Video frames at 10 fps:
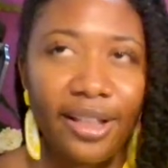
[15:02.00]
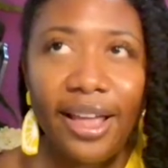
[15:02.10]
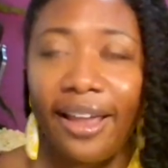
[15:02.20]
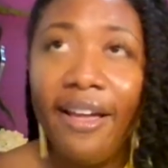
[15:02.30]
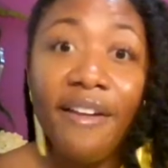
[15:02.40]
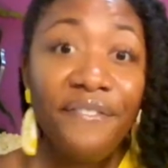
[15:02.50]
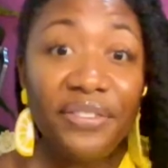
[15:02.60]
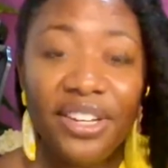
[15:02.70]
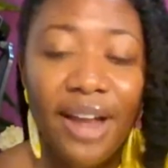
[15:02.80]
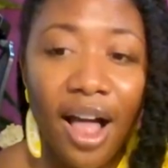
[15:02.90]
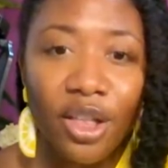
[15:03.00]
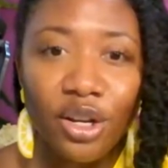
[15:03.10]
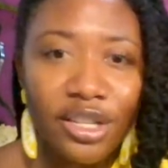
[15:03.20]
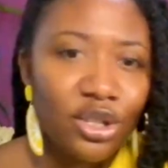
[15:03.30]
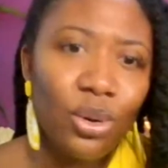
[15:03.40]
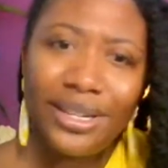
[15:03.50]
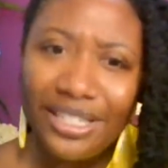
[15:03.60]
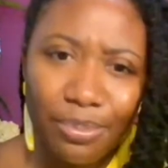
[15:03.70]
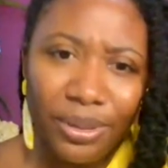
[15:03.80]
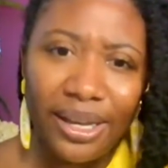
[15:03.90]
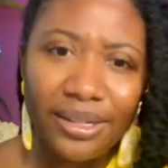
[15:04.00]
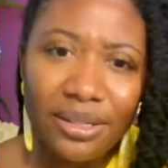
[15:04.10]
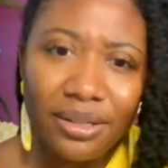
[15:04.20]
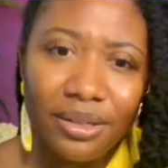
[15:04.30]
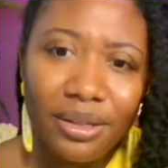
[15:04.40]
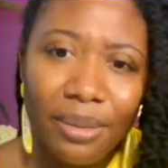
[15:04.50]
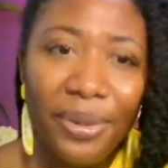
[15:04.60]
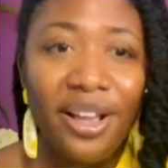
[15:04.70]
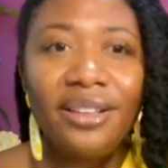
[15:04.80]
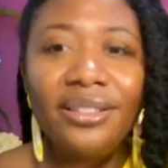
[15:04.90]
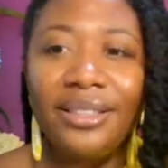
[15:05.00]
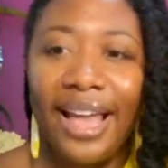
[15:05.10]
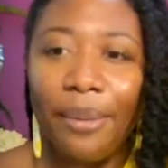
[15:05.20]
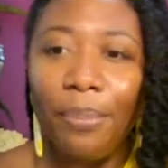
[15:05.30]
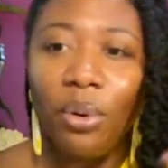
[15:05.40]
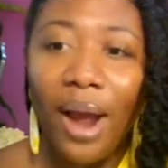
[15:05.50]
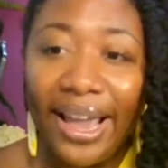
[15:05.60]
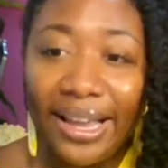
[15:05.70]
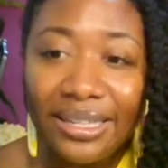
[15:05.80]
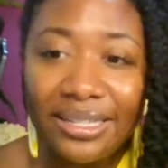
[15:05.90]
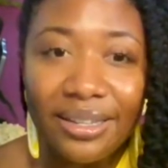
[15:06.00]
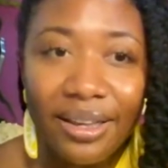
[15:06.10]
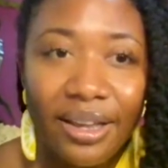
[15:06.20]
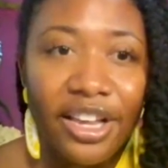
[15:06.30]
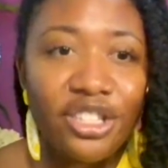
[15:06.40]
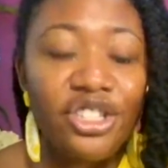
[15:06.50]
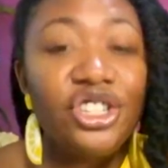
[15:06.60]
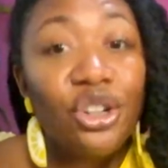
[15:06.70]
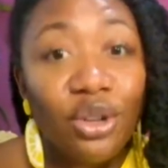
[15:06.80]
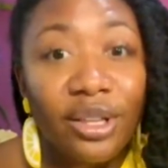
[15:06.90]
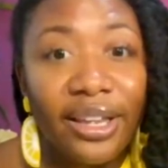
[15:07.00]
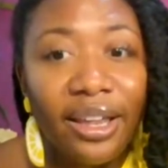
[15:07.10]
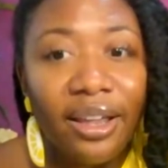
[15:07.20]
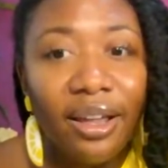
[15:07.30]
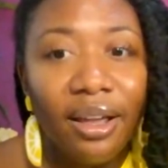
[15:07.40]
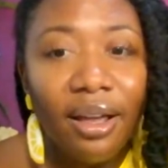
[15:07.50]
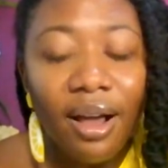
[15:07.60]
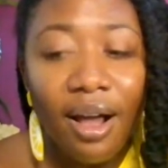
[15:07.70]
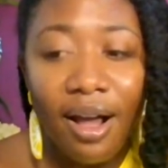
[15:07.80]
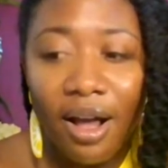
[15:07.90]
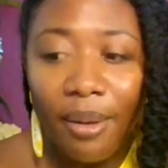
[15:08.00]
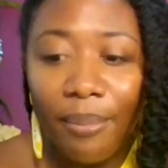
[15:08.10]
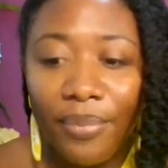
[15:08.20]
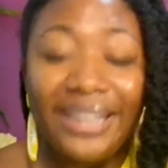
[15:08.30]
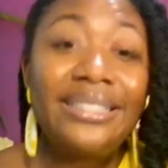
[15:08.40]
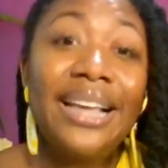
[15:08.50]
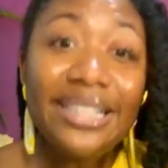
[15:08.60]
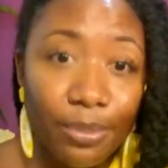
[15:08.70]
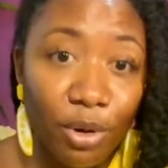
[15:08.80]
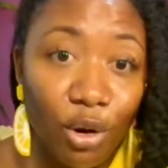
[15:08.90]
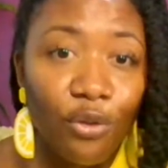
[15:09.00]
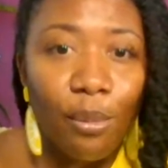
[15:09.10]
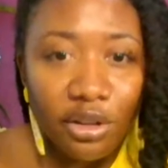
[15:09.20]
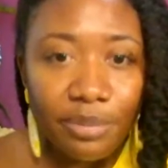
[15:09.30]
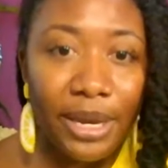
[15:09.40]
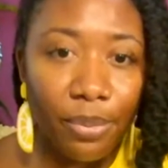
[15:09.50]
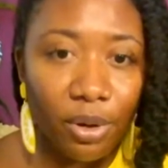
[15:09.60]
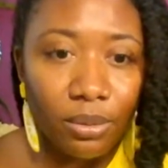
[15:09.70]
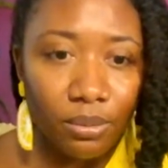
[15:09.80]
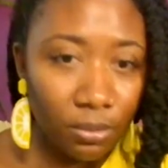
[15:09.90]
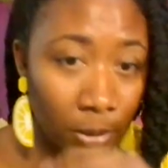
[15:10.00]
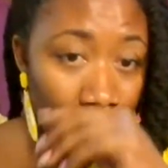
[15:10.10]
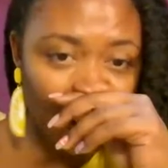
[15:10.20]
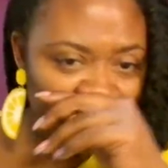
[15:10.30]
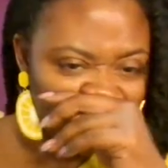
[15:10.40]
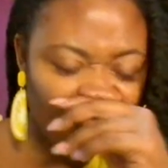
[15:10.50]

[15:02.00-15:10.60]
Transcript: at like $50 is going to split, because that price is generally accessible for most people, right?